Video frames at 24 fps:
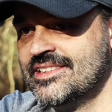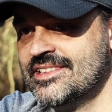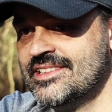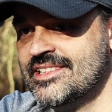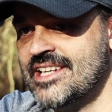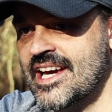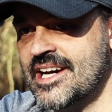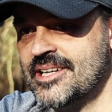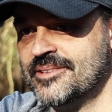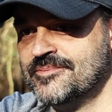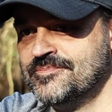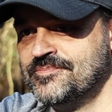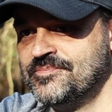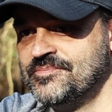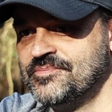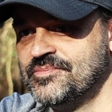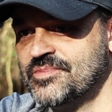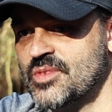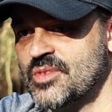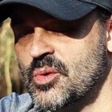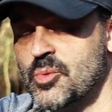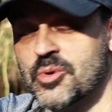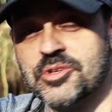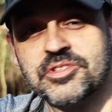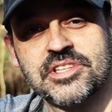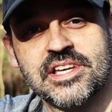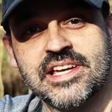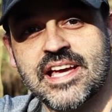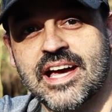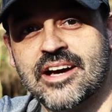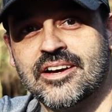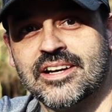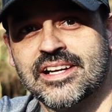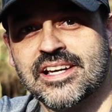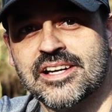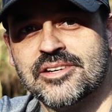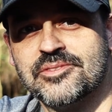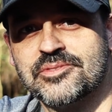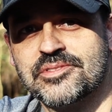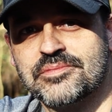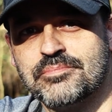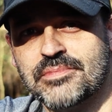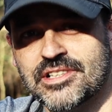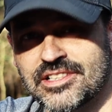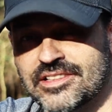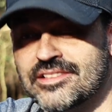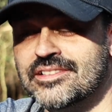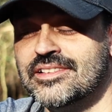yeah, we'll see how it goes.
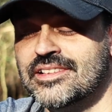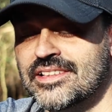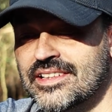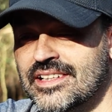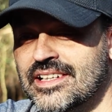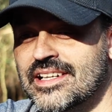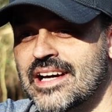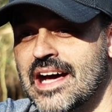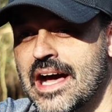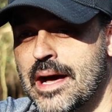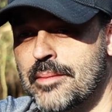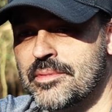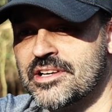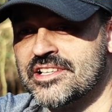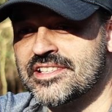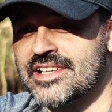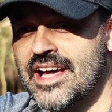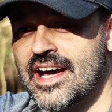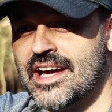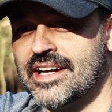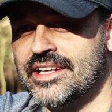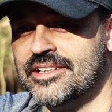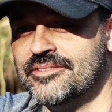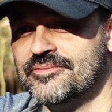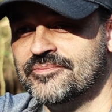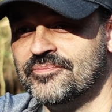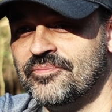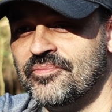But I'm excited.